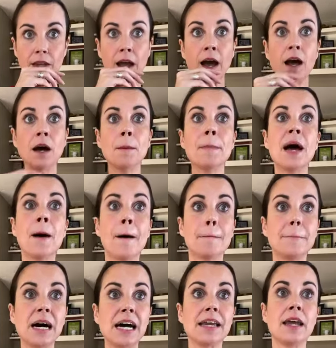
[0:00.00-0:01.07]
Um,
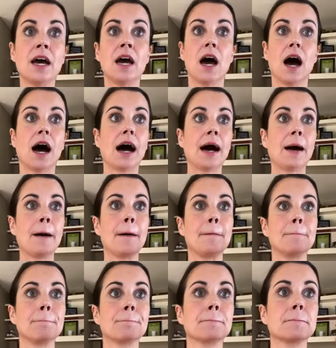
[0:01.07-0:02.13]
but
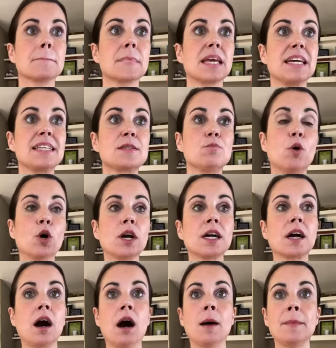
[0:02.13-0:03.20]
um, it's more
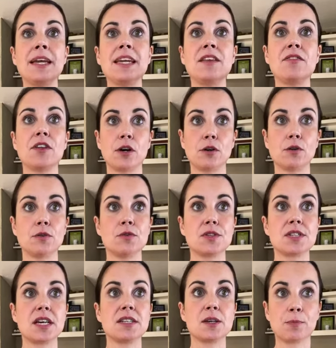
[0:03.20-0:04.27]
common in
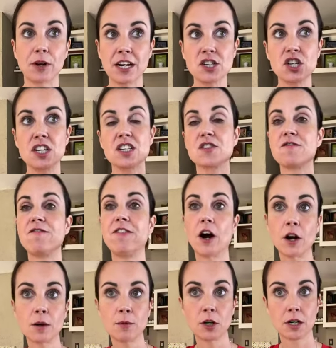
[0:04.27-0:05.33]
those. Depression is
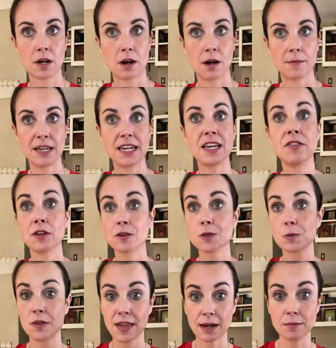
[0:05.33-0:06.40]
far more common in those
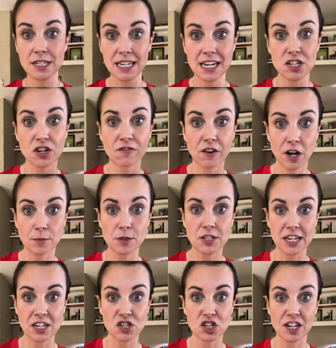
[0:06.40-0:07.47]
with MTHFR
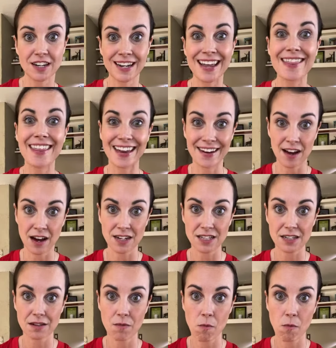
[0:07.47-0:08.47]
mutation than not,